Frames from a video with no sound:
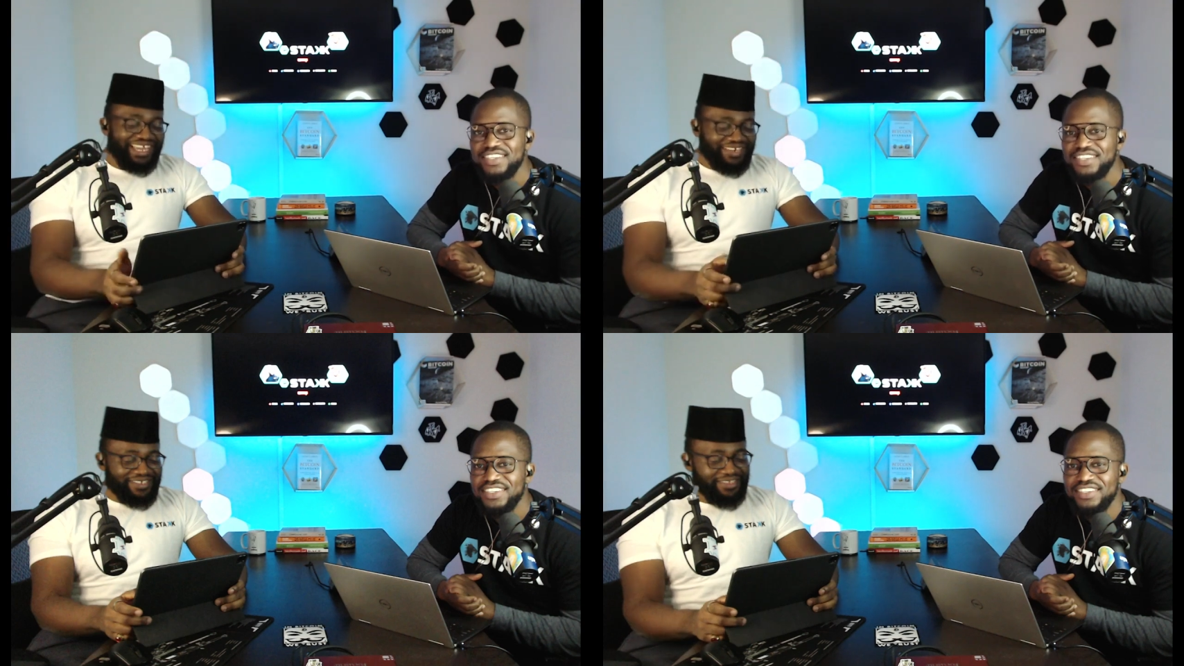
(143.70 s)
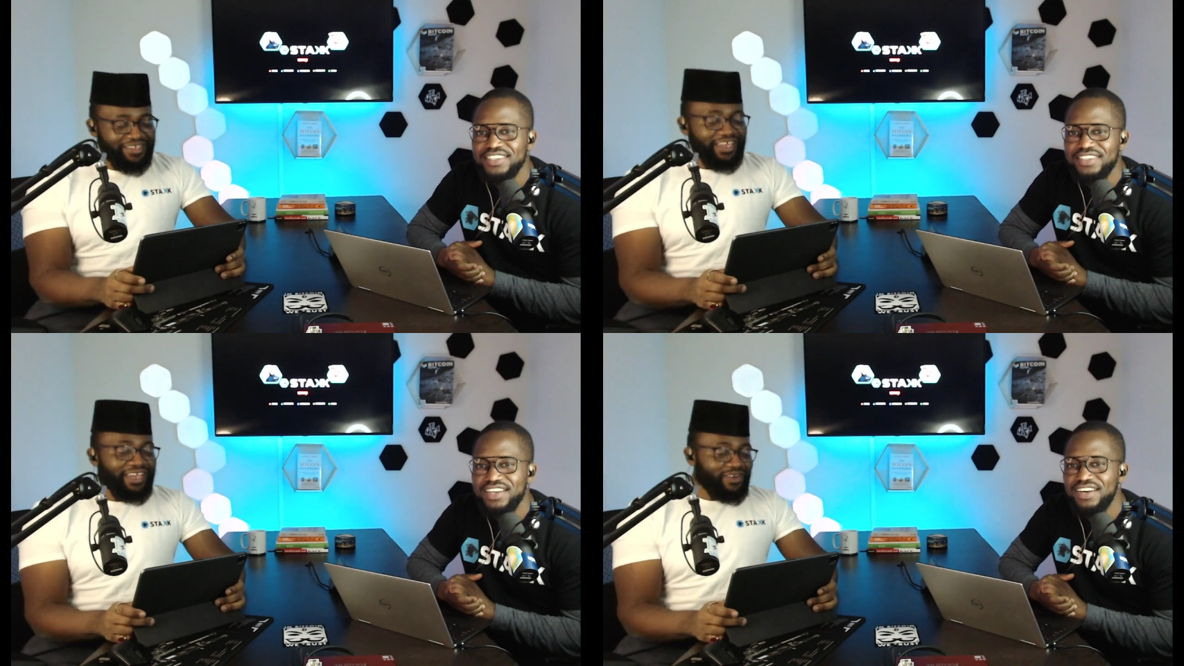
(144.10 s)
Speaker 1: This is the thing.
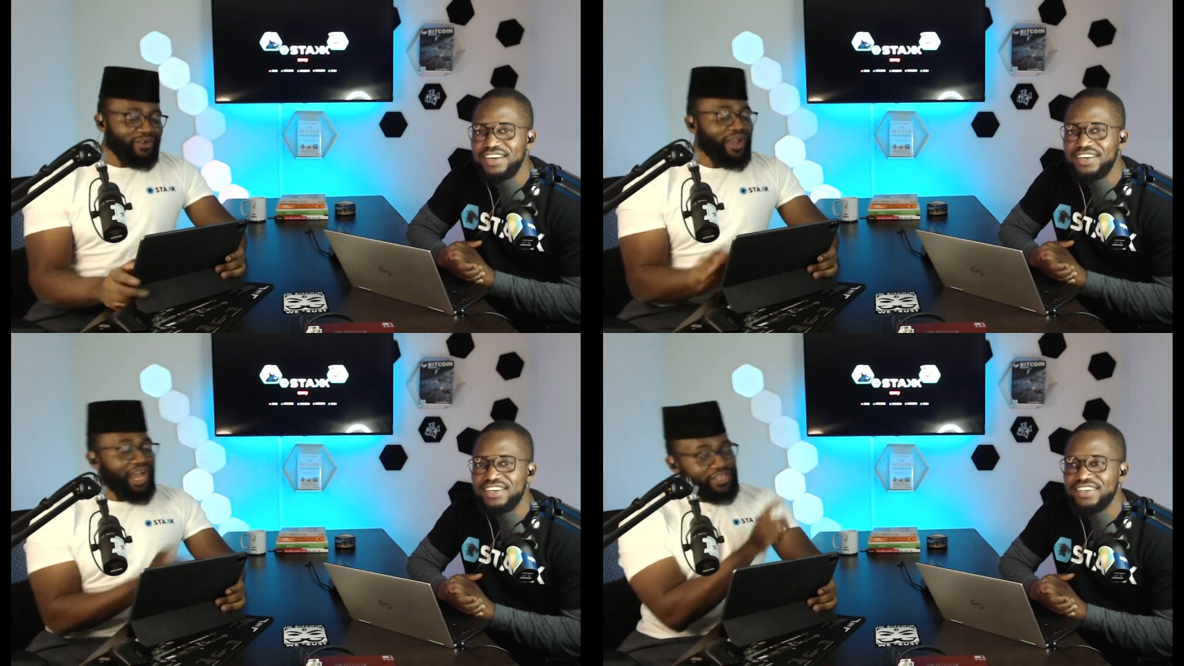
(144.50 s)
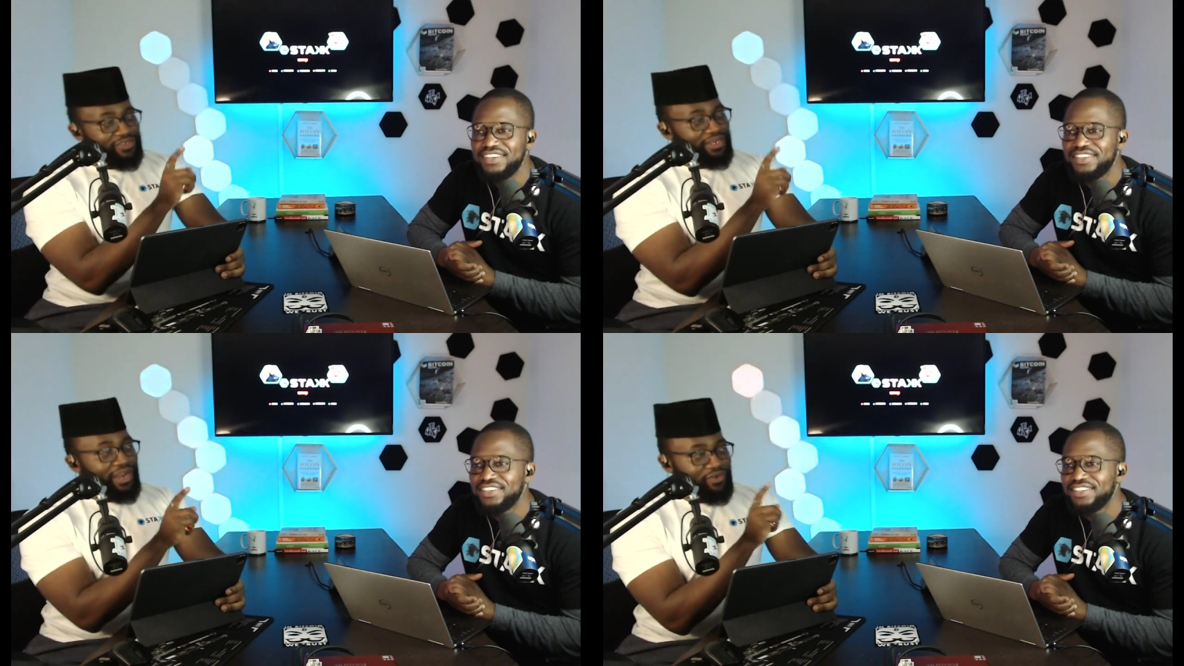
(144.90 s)
Yeah. You know, actually,
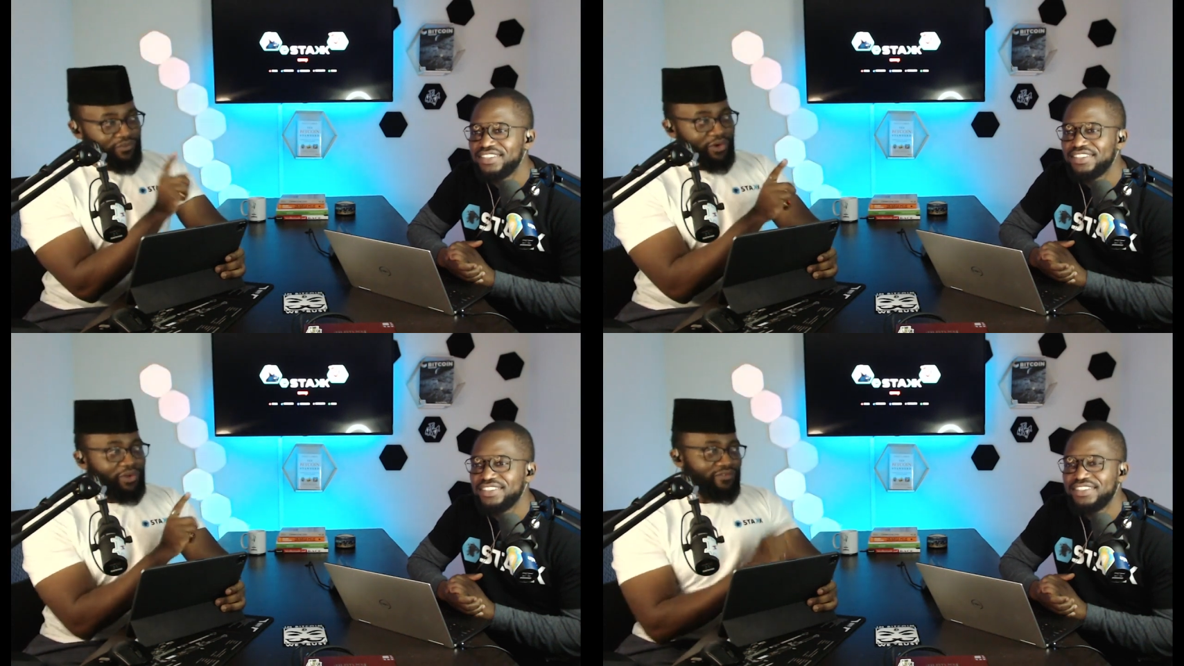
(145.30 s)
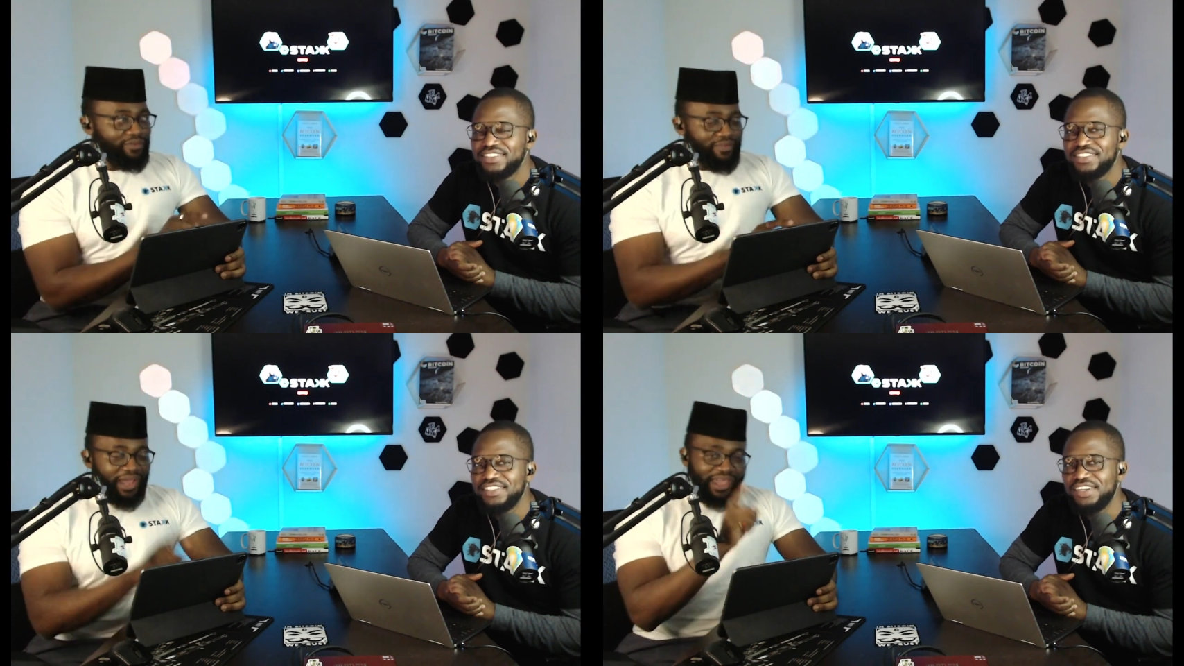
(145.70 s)
out of all of them,
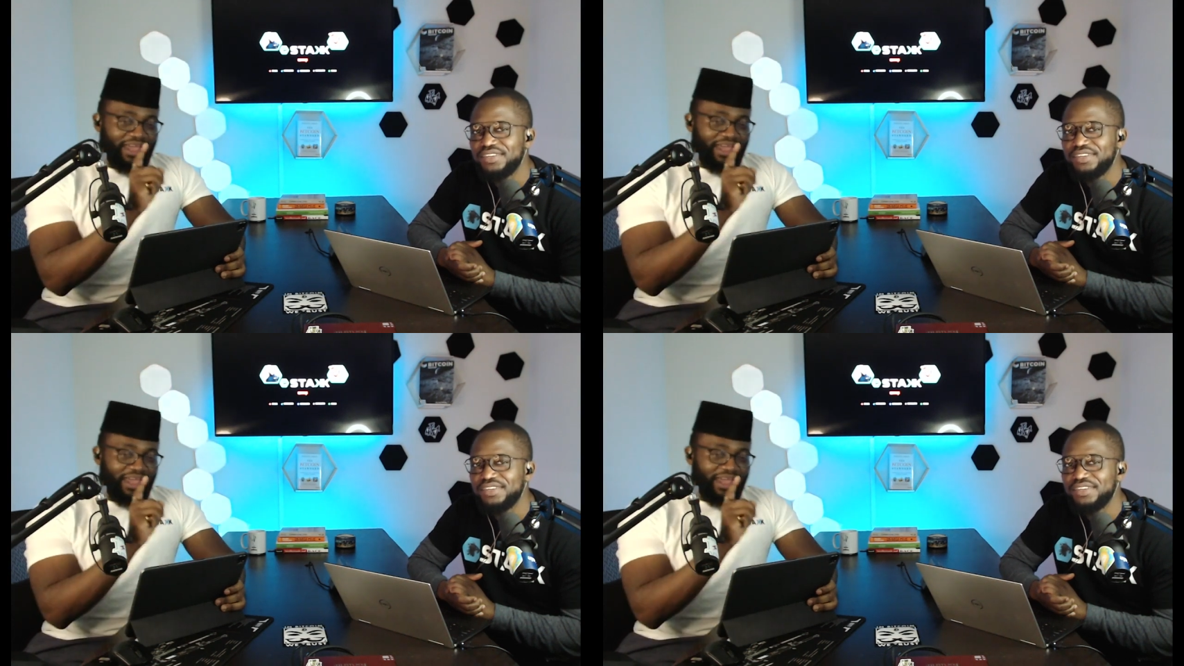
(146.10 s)
yeah.